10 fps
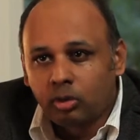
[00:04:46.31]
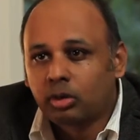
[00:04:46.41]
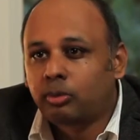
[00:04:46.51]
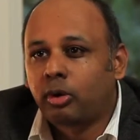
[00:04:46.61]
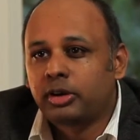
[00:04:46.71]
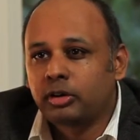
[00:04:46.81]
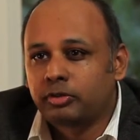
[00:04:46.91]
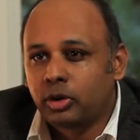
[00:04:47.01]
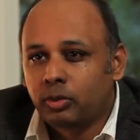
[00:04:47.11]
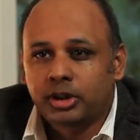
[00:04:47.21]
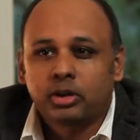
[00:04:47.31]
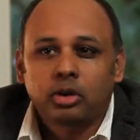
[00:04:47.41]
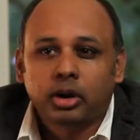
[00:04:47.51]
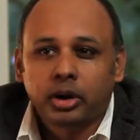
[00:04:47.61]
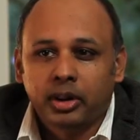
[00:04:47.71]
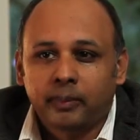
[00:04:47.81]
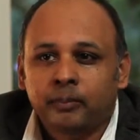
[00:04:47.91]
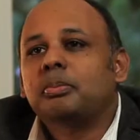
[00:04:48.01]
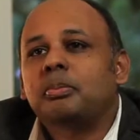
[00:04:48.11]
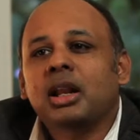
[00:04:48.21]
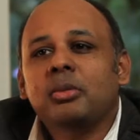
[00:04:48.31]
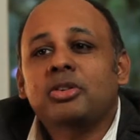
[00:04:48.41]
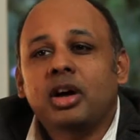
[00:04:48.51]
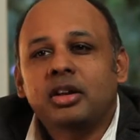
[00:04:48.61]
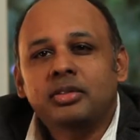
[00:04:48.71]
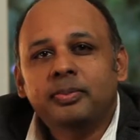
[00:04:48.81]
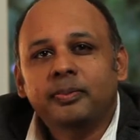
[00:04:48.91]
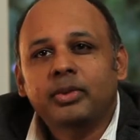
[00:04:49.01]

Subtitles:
own point of view when you're talking to them. My name is Anand.